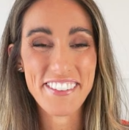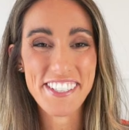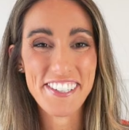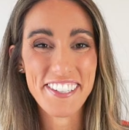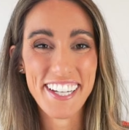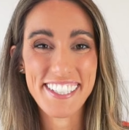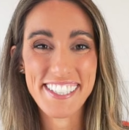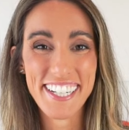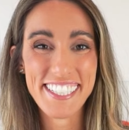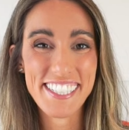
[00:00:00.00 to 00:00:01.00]
and showcase
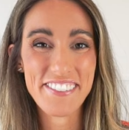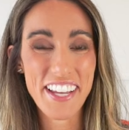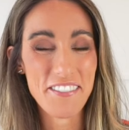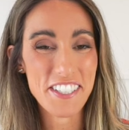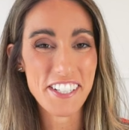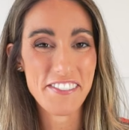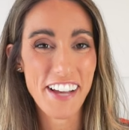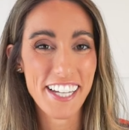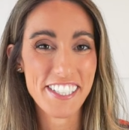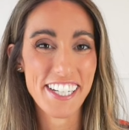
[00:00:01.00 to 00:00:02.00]
tons of Amazon
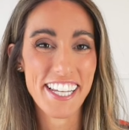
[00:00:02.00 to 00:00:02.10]
fashion,